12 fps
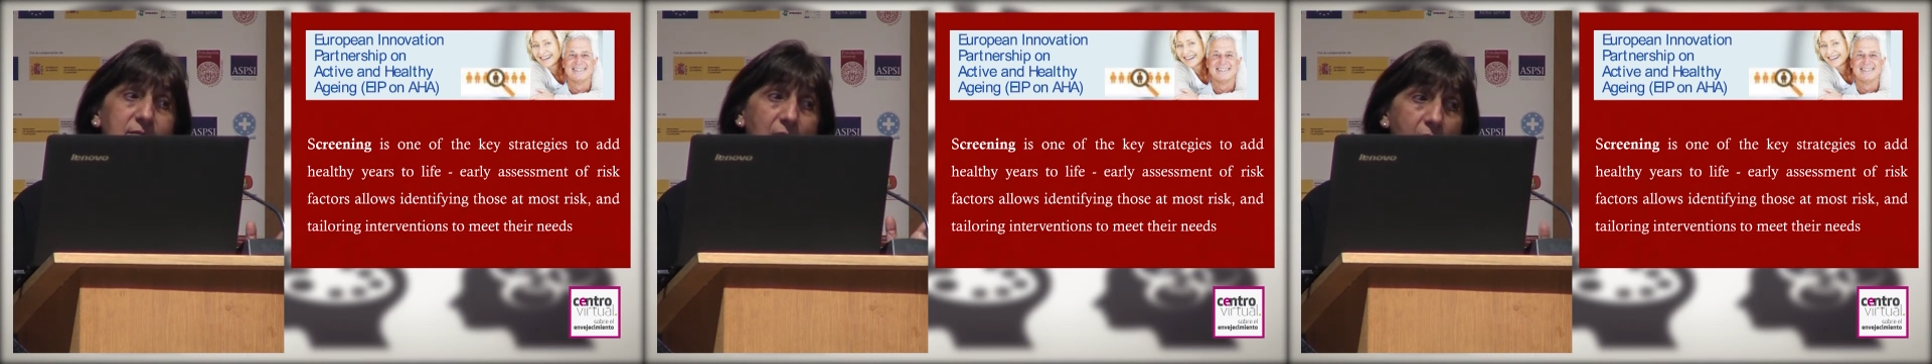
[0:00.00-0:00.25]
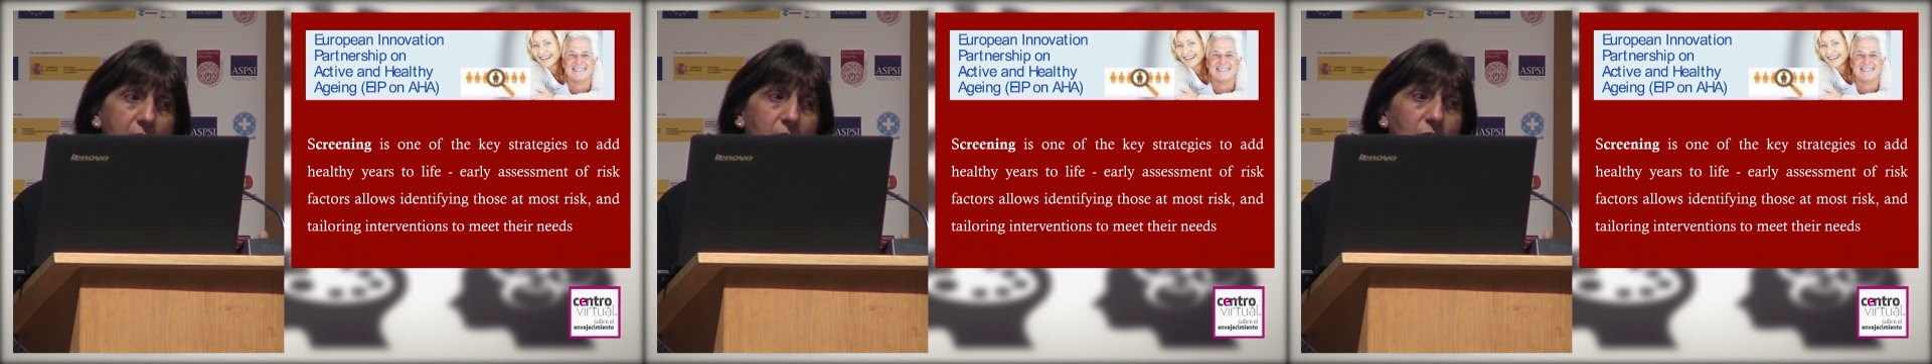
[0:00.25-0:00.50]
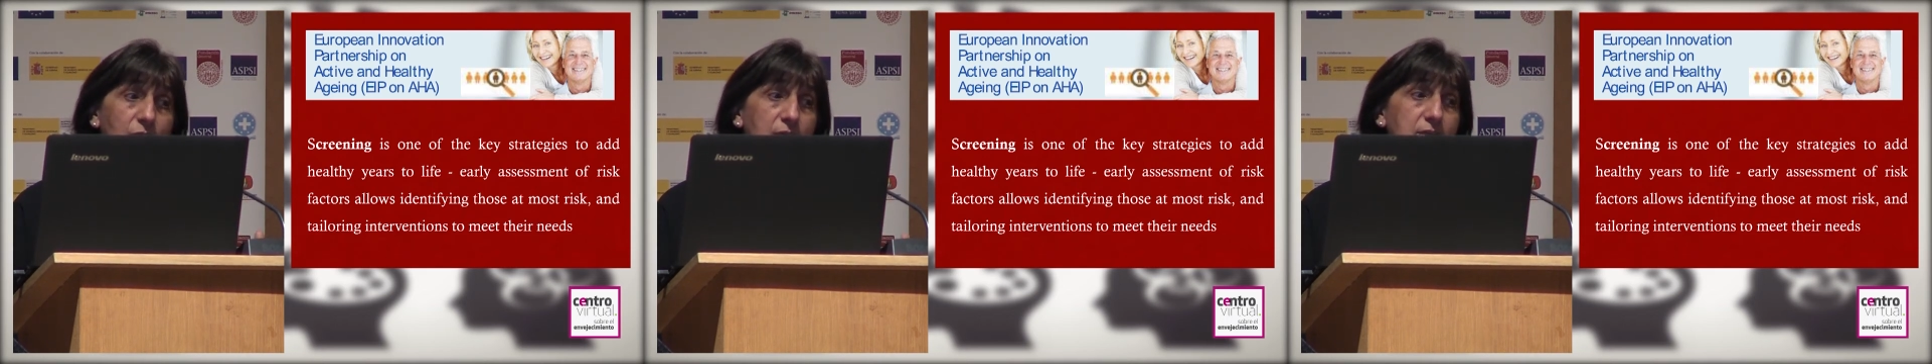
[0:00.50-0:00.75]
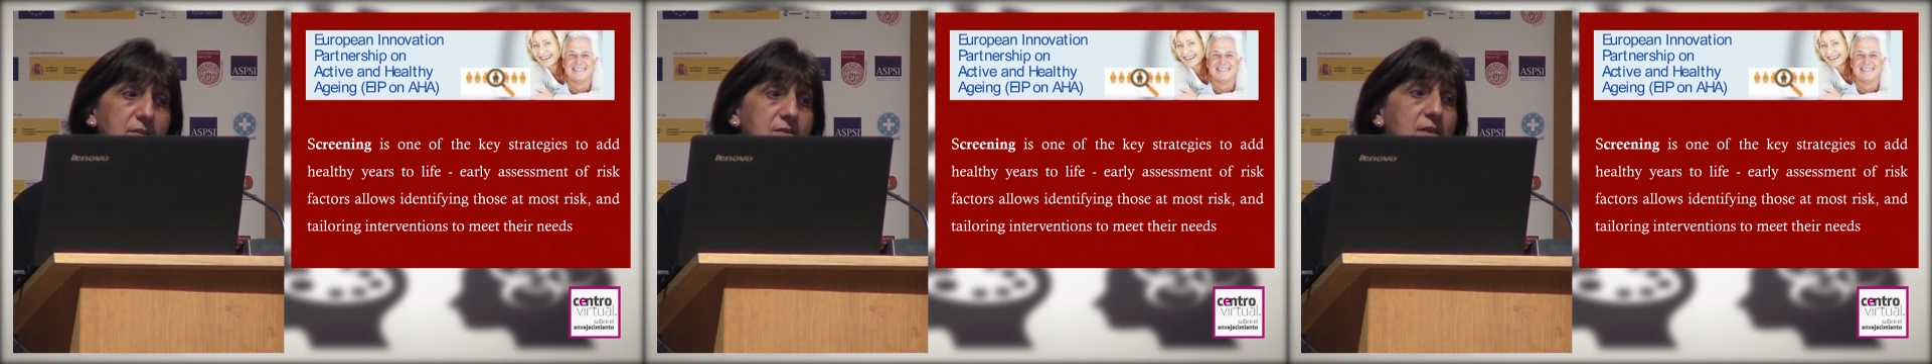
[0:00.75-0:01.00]
now
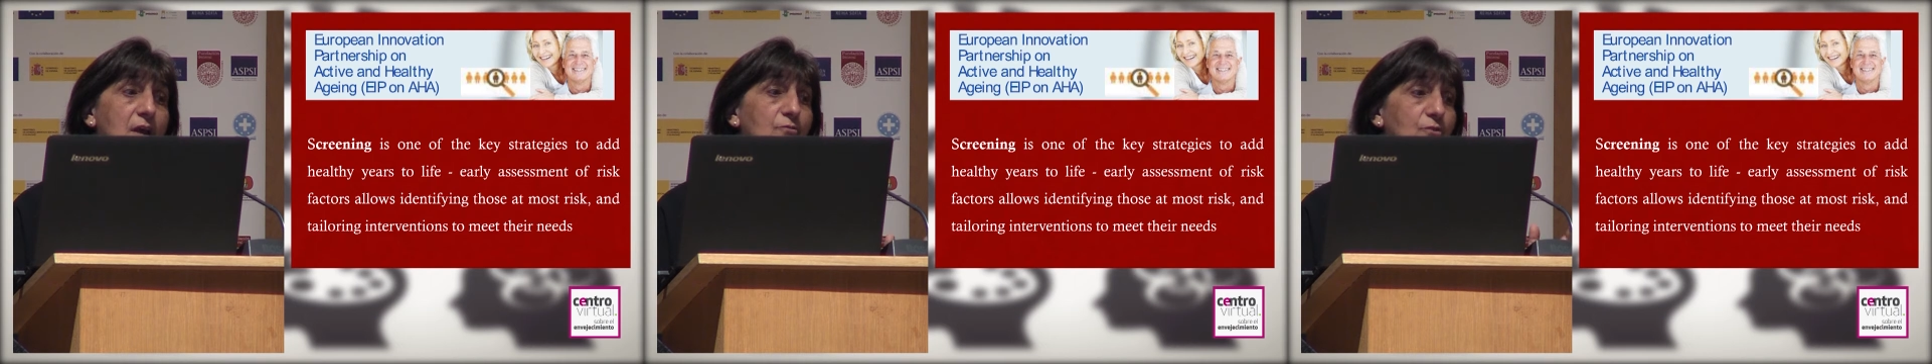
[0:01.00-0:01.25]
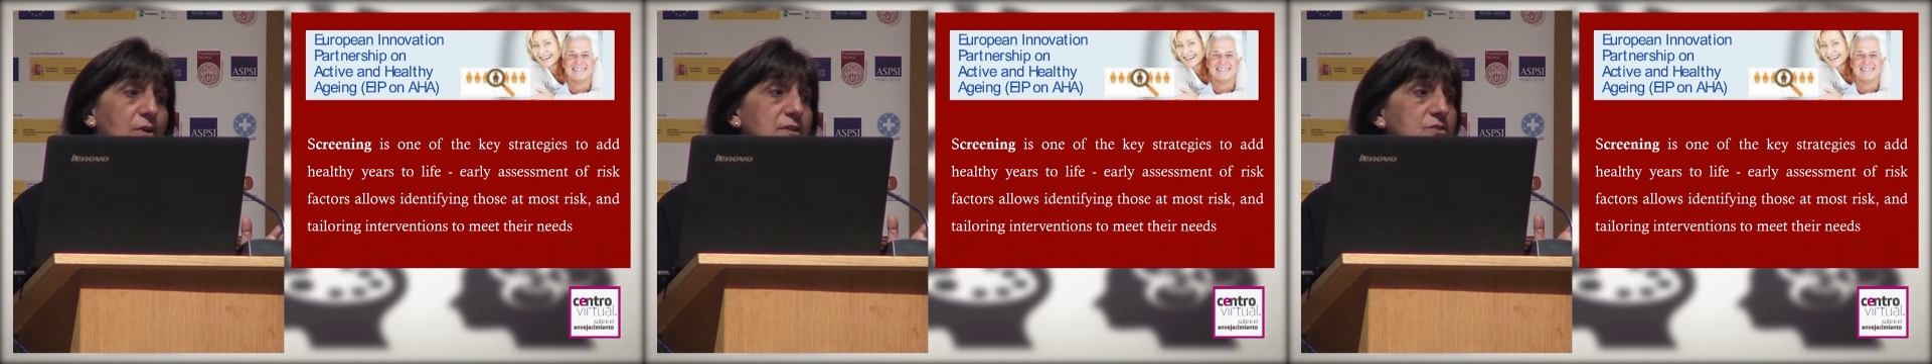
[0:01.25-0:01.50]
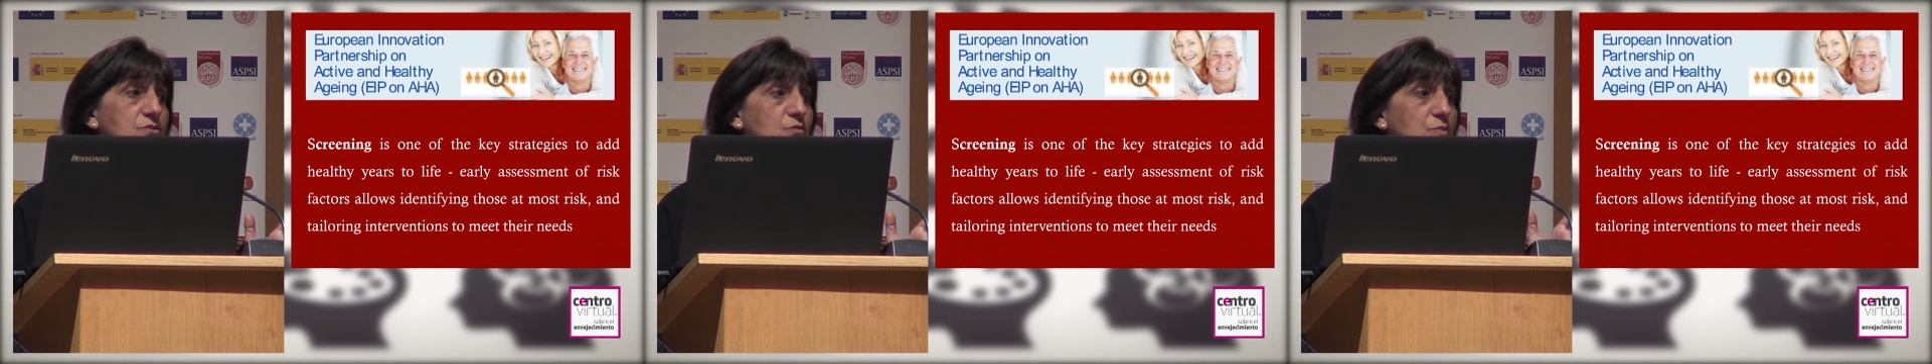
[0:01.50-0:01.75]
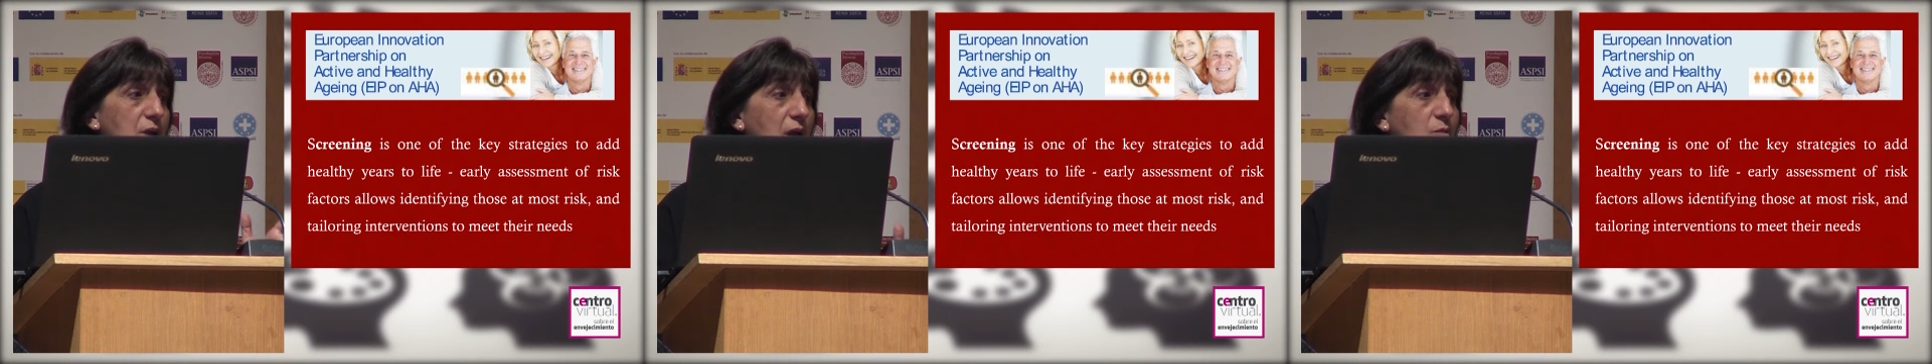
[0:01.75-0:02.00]
is for us to
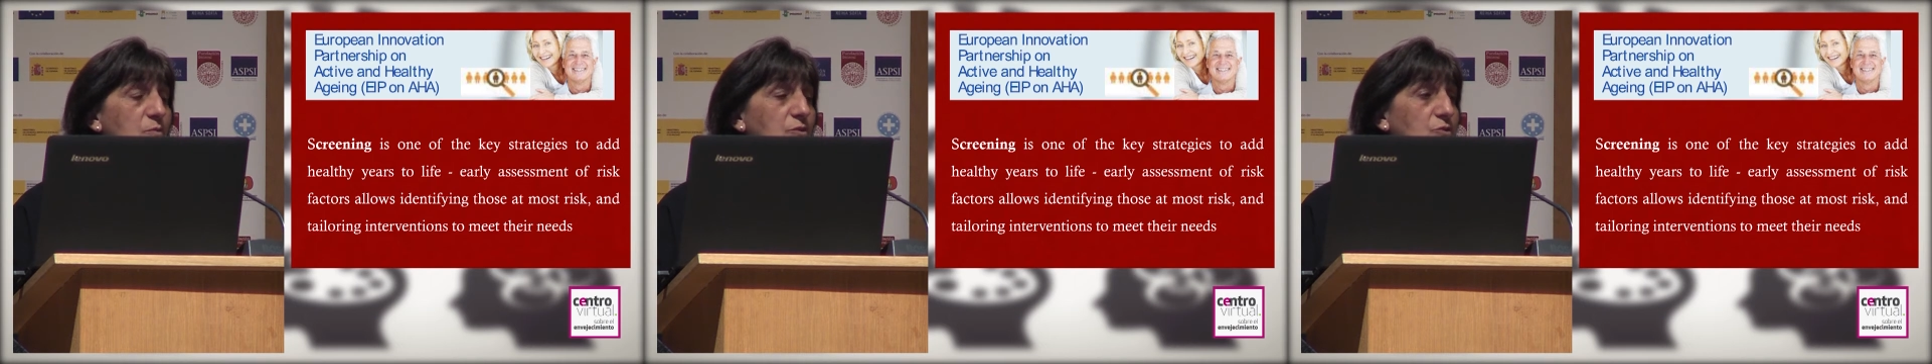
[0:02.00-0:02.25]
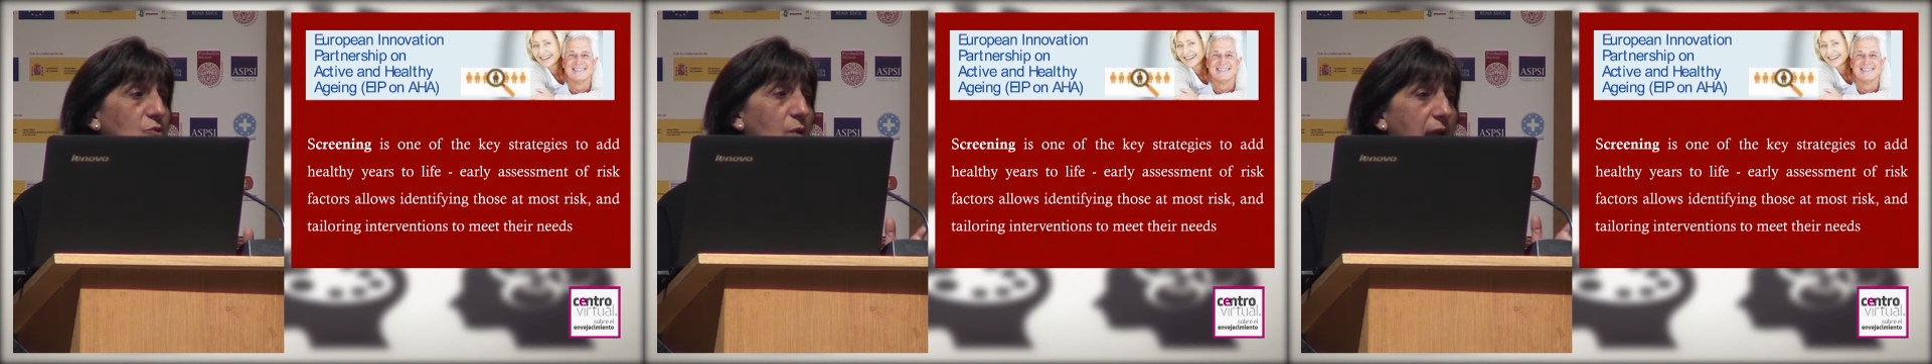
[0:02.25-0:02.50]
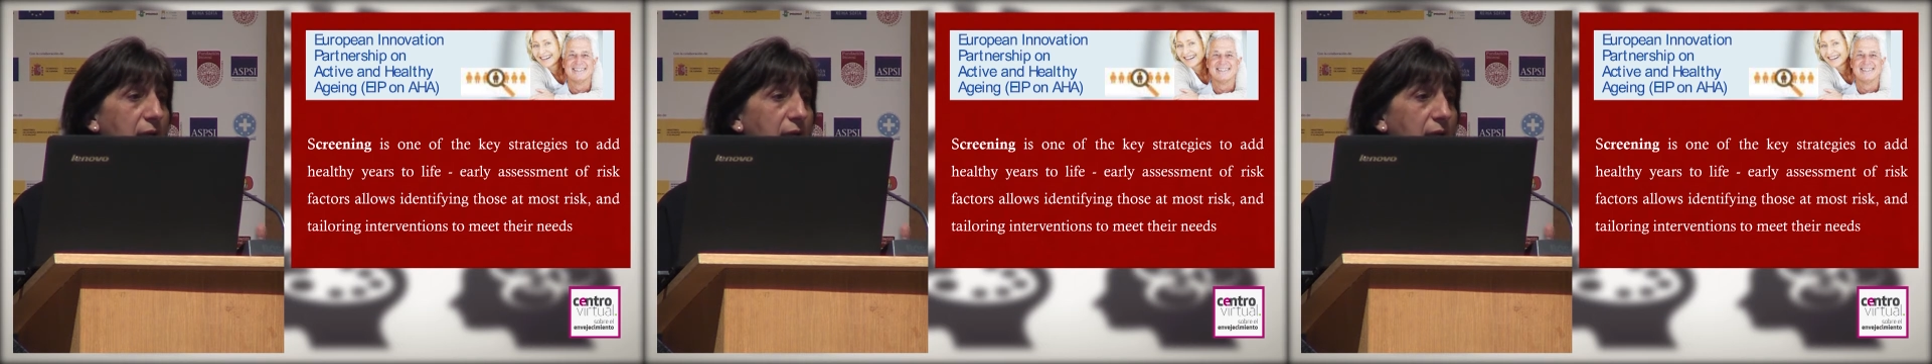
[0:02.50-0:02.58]
be able to